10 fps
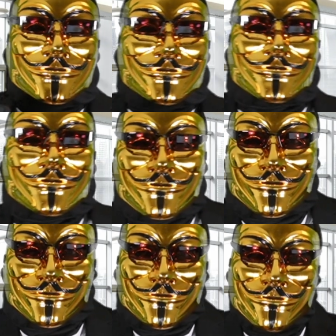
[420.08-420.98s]
find out how to
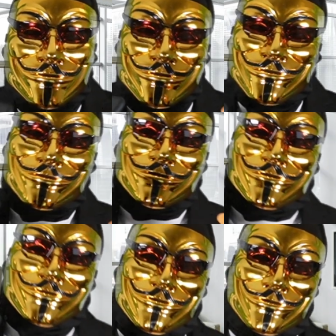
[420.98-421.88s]
save the full
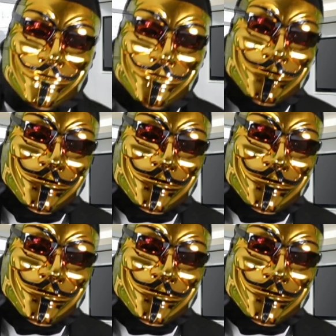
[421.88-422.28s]
10k